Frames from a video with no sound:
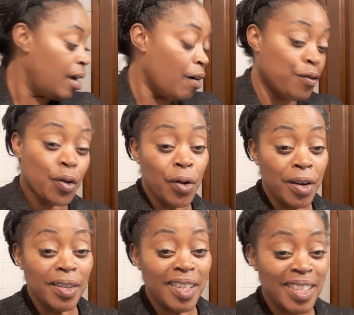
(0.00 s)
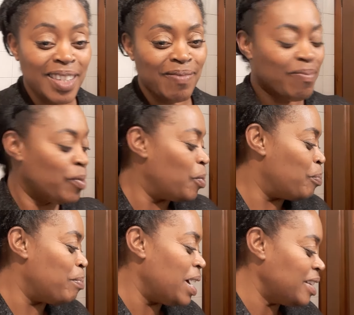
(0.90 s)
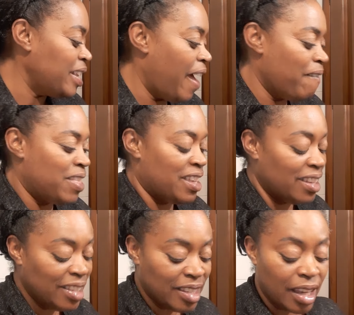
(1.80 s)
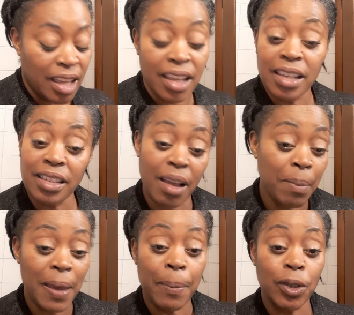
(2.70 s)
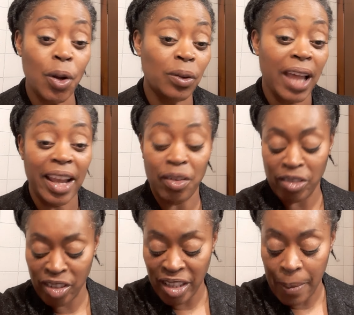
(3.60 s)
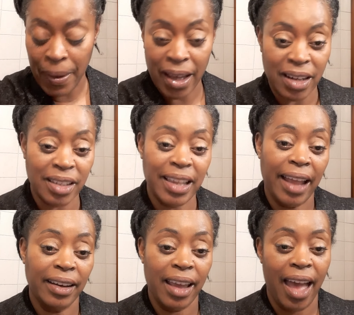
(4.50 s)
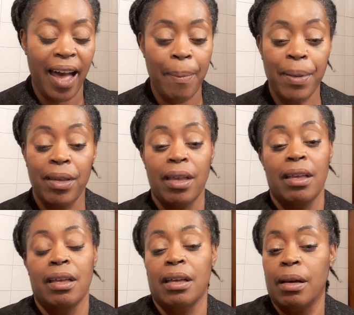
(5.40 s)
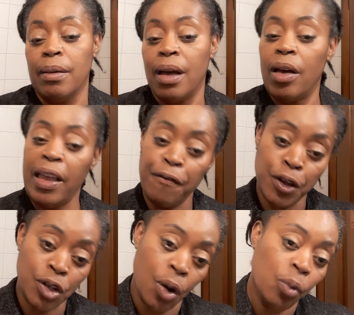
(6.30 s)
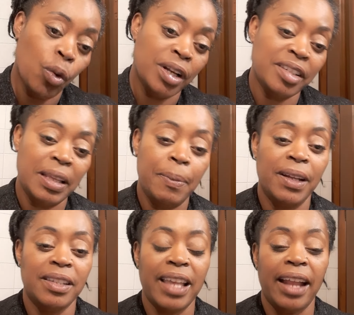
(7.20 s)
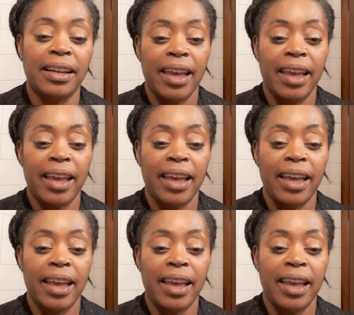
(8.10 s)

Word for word: Of course, must have this. Some people don't like sleeping in a satin cap. If you don't want to sleep in a satin